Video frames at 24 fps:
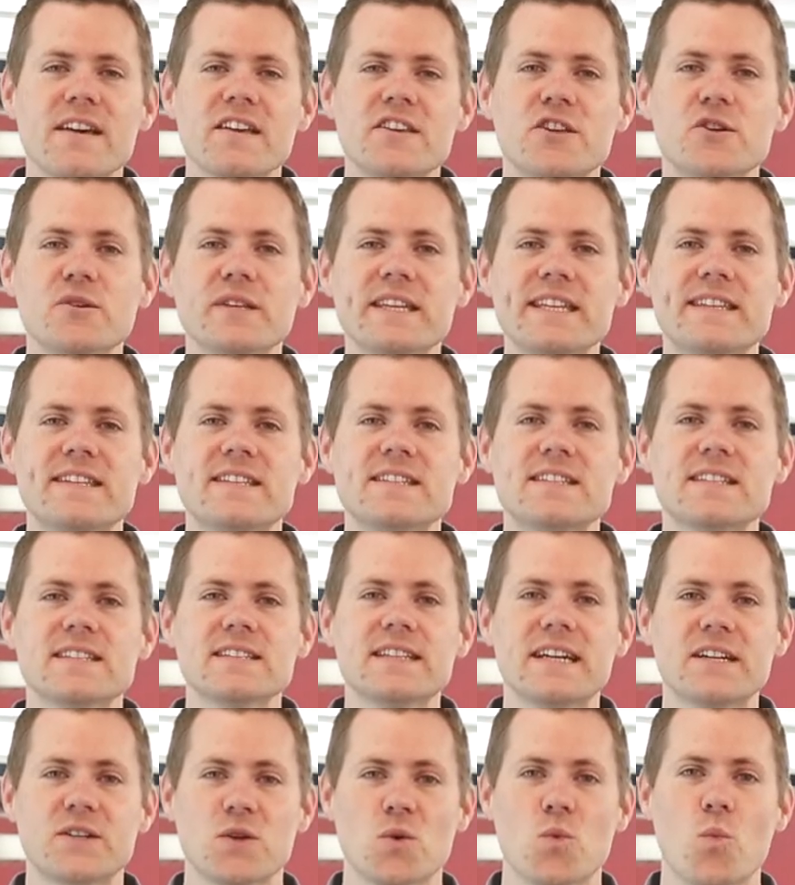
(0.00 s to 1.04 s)
you'll need to
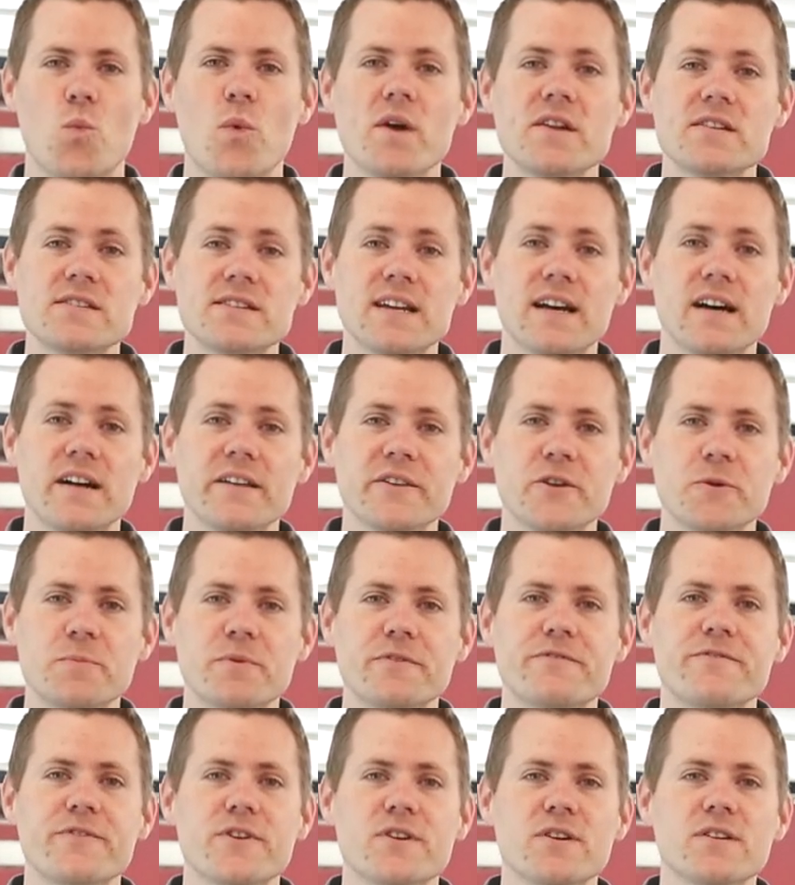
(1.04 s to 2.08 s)
select which style you
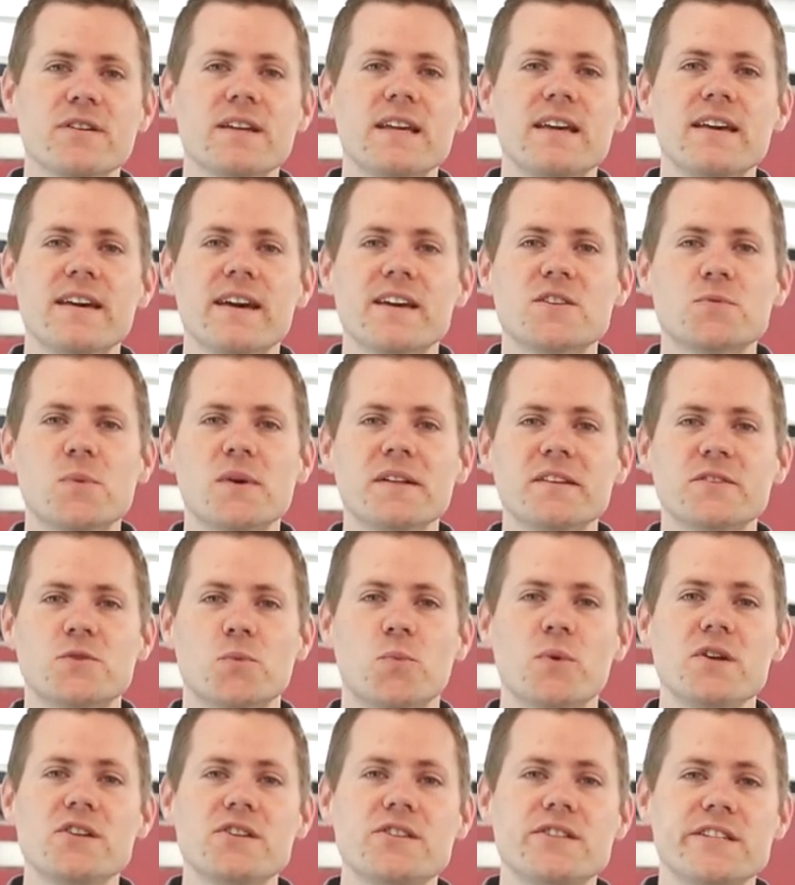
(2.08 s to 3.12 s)
prefer, as well as
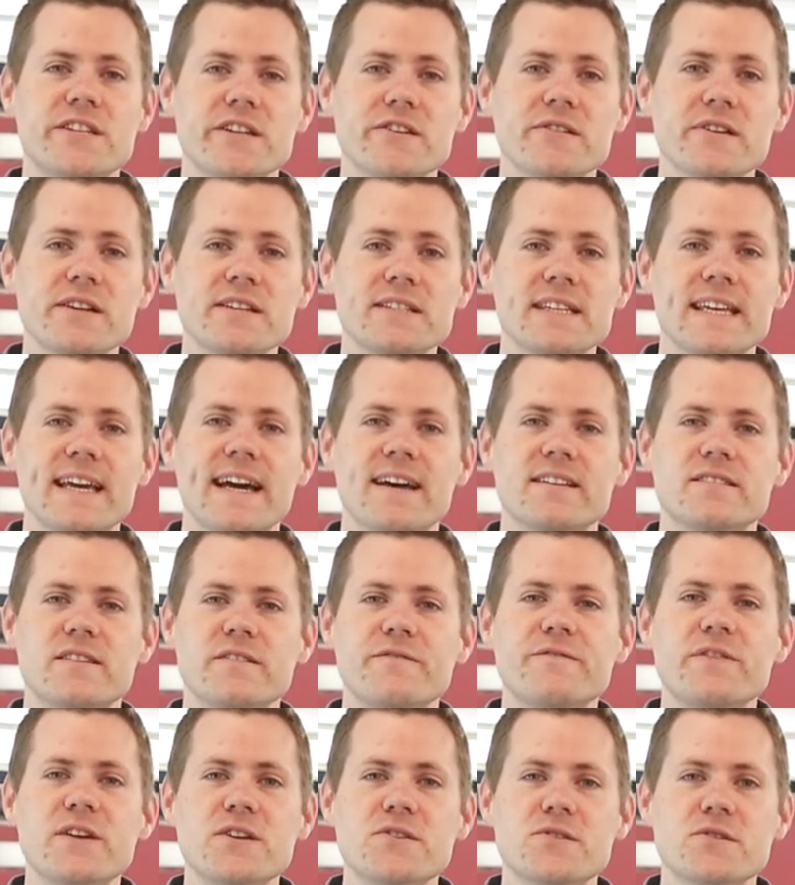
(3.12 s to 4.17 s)
which series has the
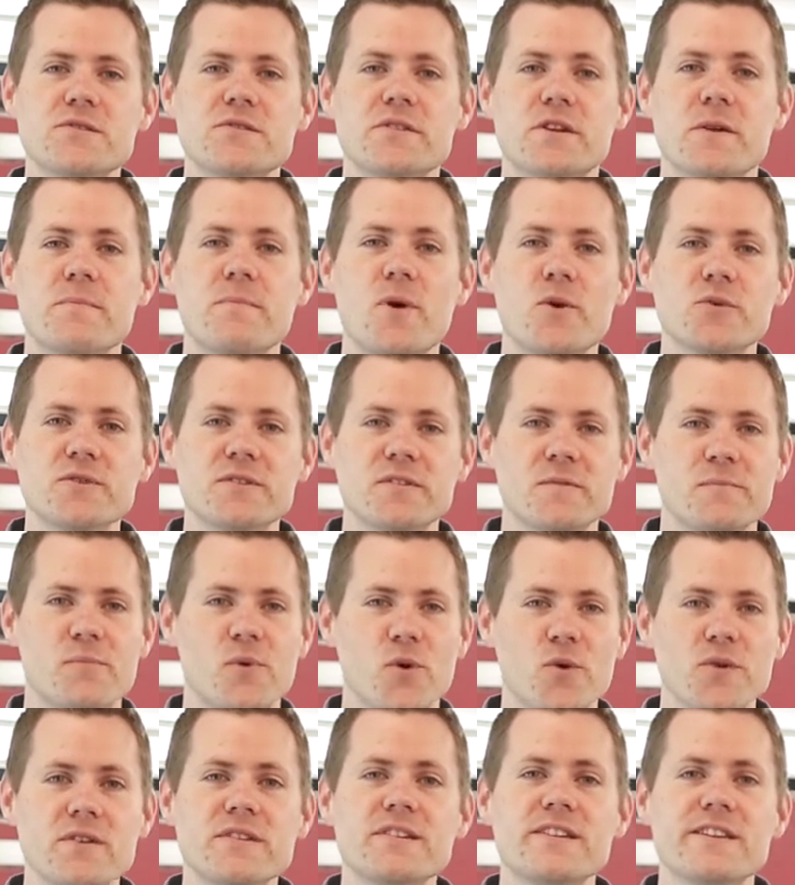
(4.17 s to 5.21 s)
features that are most
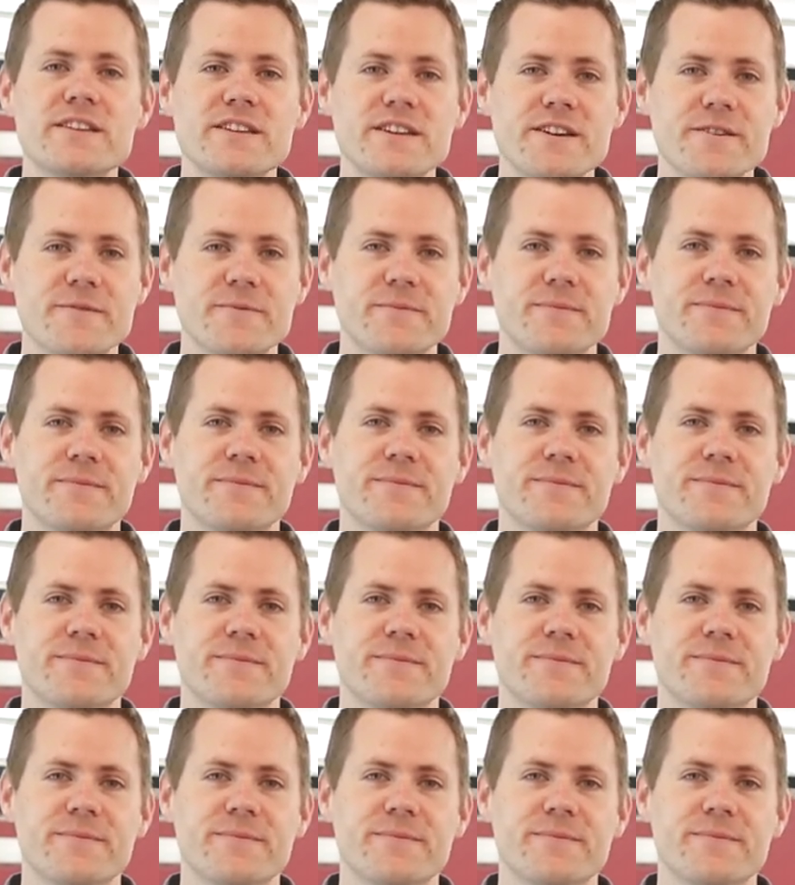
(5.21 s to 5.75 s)
important to you.